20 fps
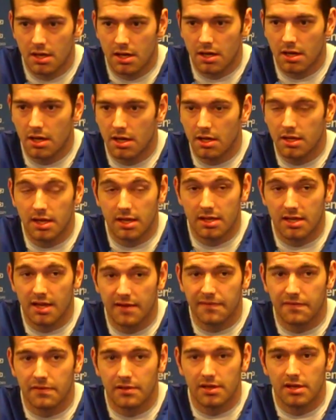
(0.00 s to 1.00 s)
Yeah,
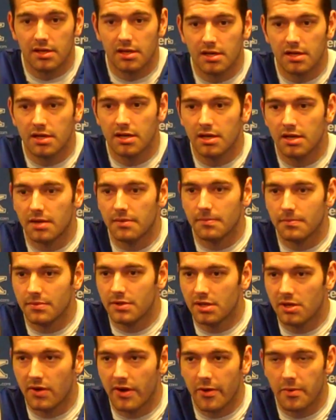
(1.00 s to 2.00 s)
definitely.
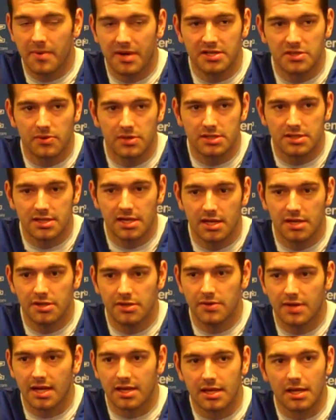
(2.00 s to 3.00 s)
You know, everybody's always said
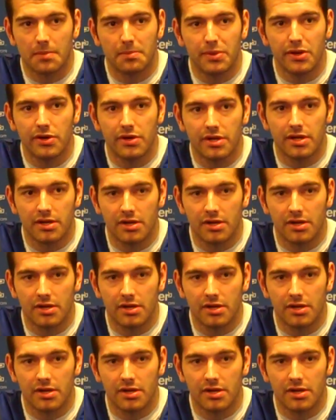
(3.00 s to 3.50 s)
you got the ability,